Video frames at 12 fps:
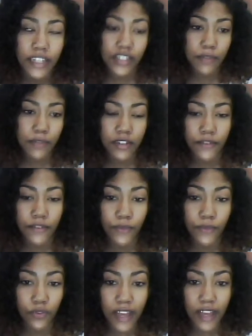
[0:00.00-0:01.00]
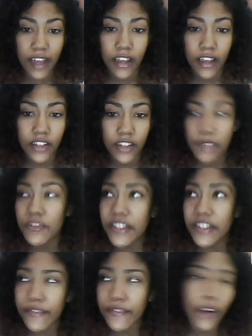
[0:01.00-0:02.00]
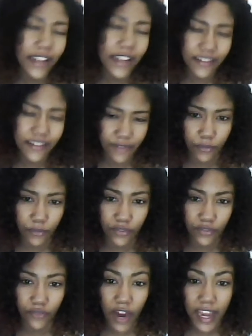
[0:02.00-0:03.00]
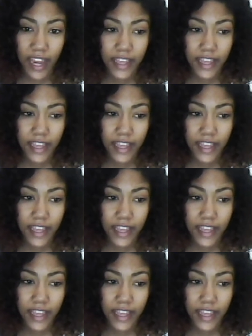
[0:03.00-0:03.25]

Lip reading: she must have thought that she felt like something wasn't right,